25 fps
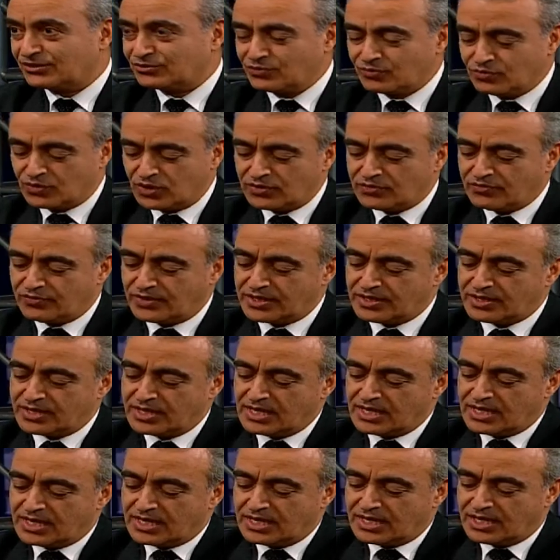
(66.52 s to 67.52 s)
that you work with,
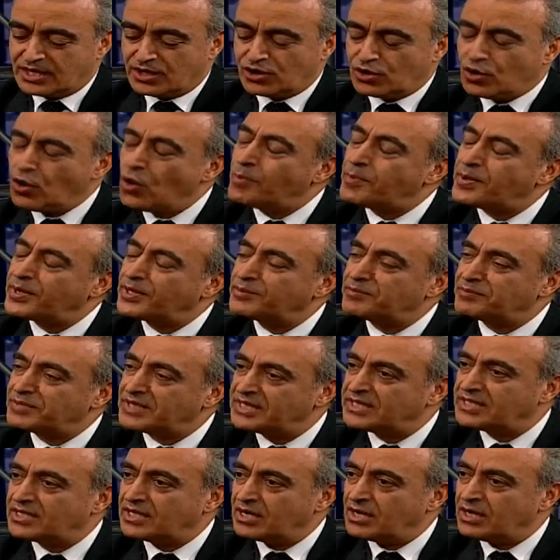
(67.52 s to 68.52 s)
uh, Open
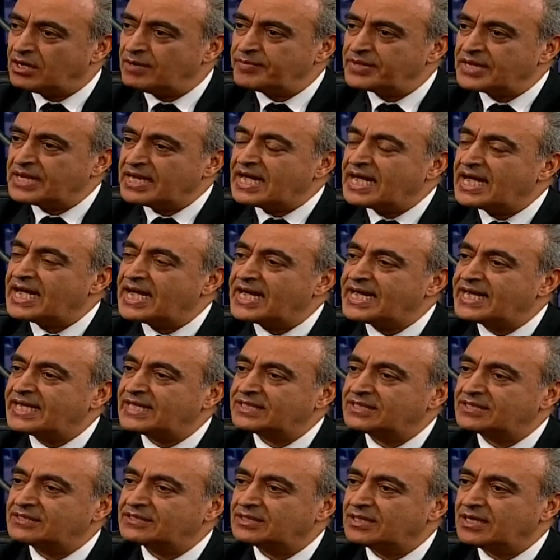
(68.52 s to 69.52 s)
Media,
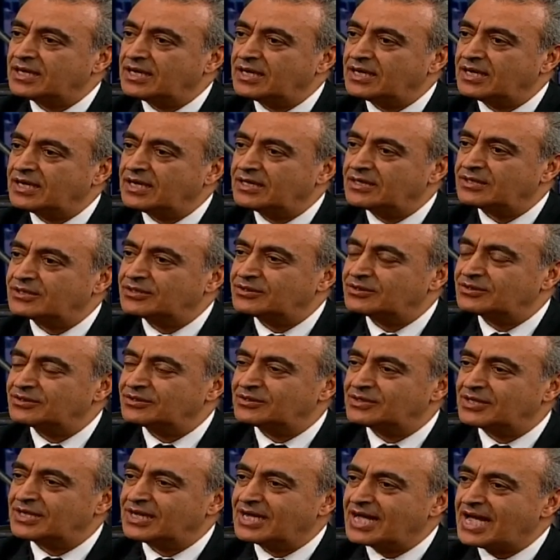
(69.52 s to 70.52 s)
and uh,
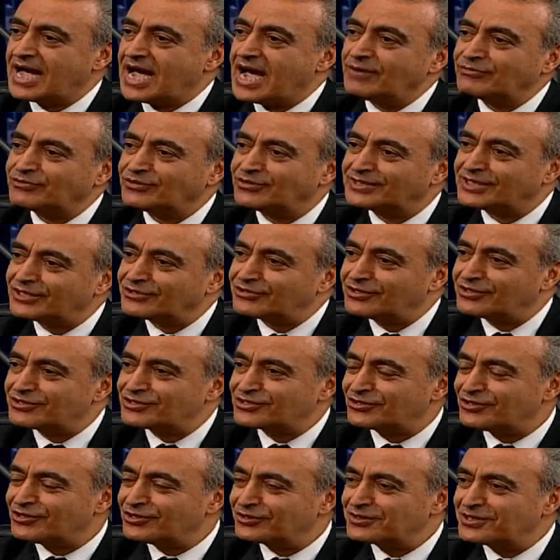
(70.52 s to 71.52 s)
after that, I
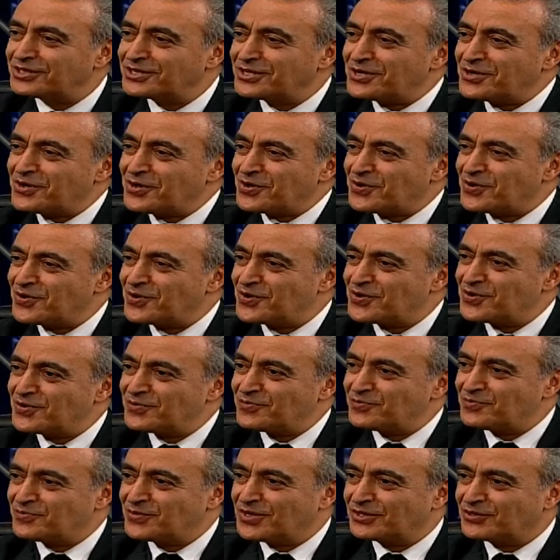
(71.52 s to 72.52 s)
start
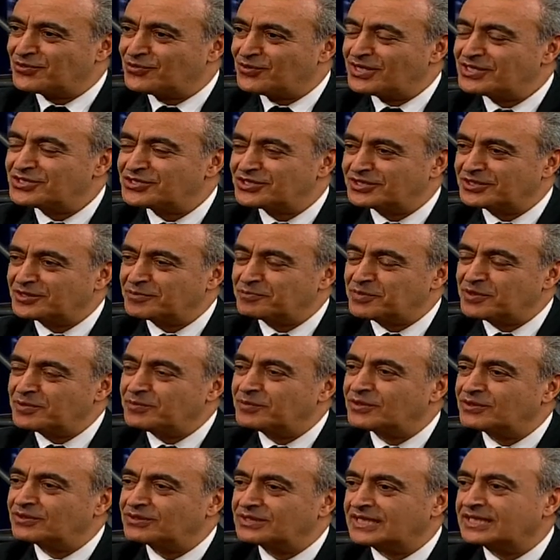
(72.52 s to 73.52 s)
uh, my question that
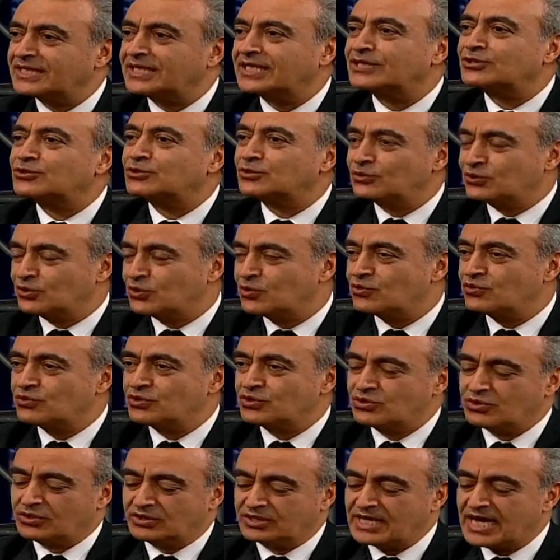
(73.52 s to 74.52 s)
people they get to know
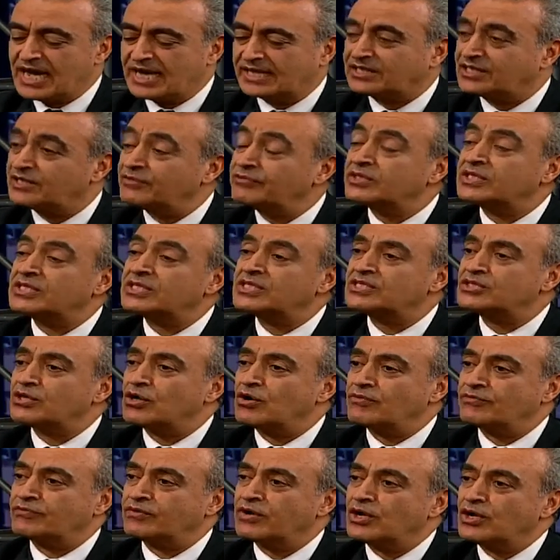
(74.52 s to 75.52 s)
you, the activities
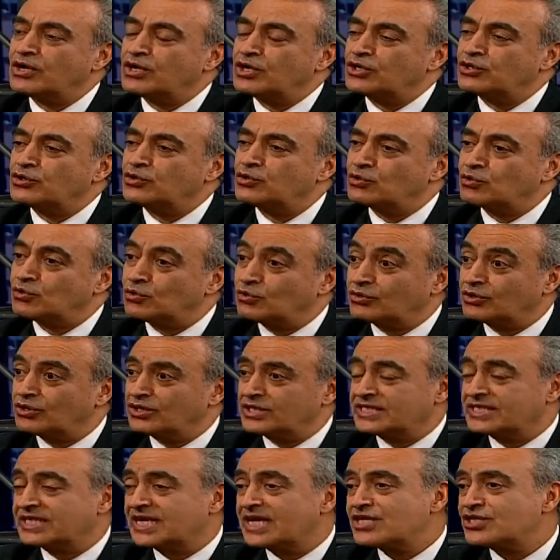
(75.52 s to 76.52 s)
of your
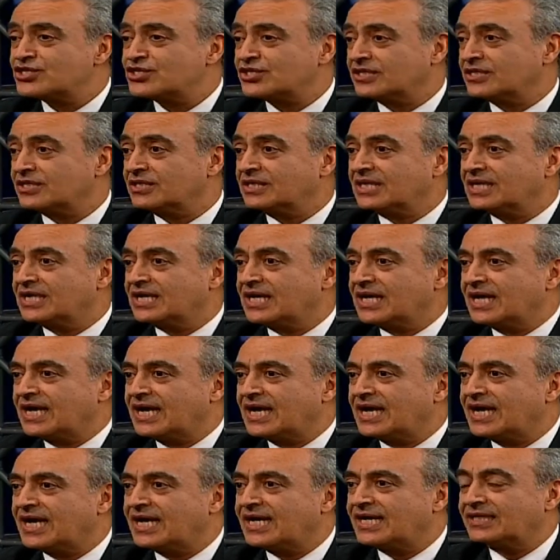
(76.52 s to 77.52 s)
organization,
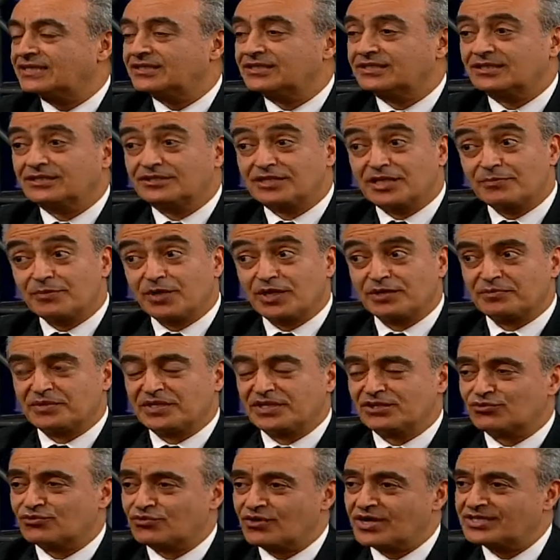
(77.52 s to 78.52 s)
and they might
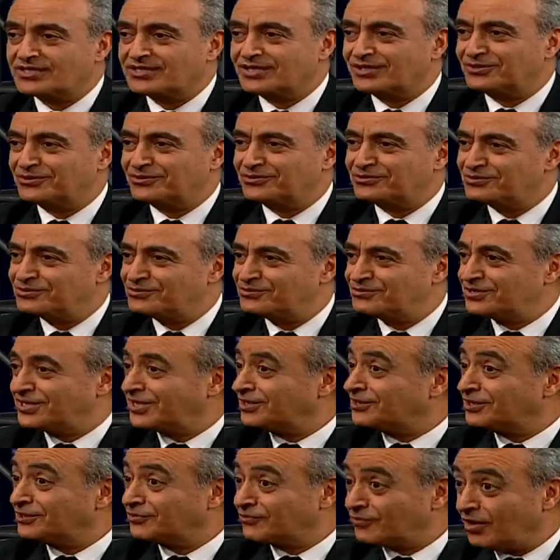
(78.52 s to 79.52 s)
be interested to
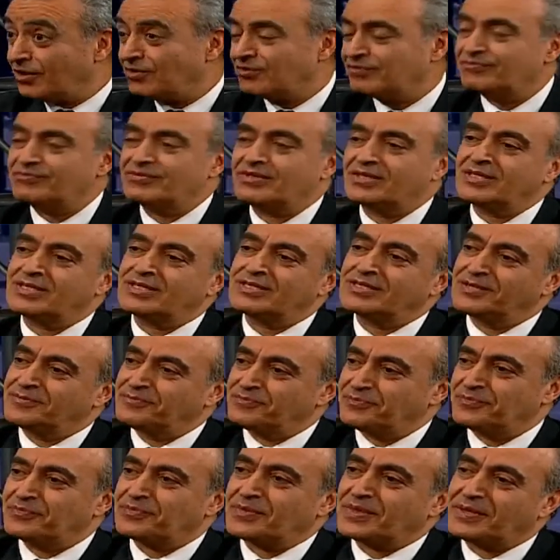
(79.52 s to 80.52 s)
get involved with
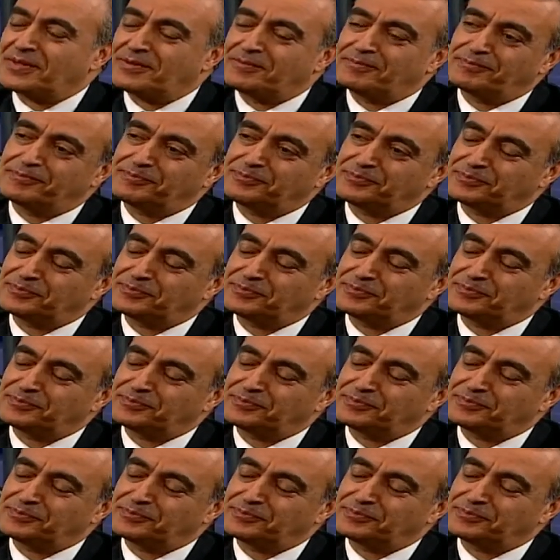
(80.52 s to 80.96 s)
it. Sure.